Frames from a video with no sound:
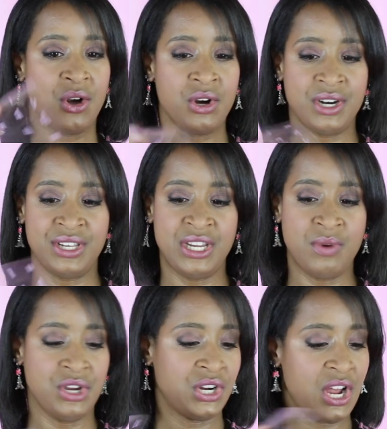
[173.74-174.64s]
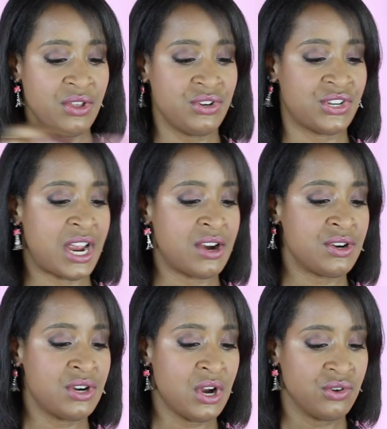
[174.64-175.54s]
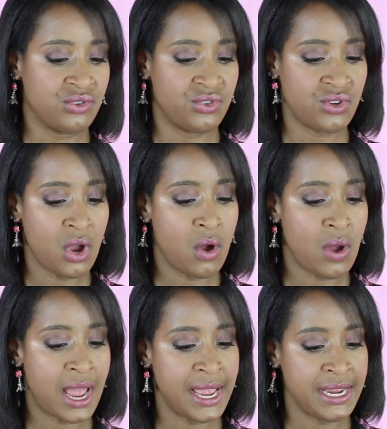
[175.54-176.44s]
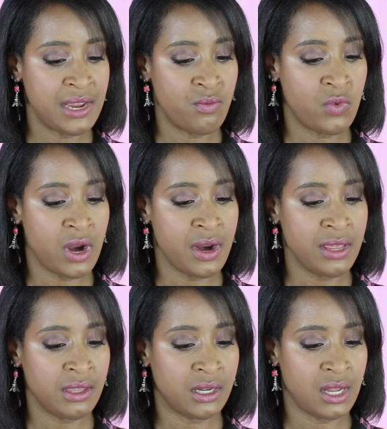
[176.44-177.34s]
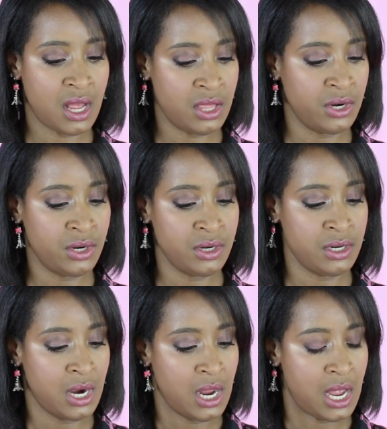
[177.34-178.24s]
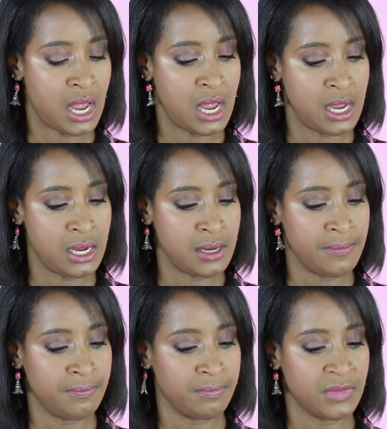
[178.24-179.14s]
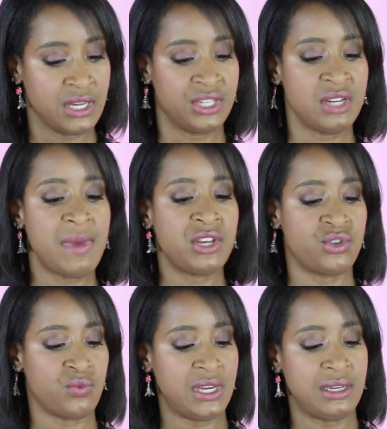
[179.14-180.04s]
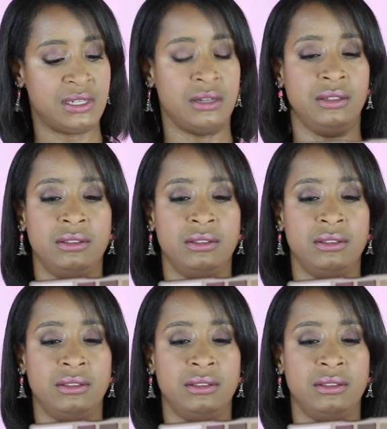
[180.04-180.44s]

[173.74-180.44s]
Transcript: in order to see what your colors are. So I am wearing the color um, semi-sweet,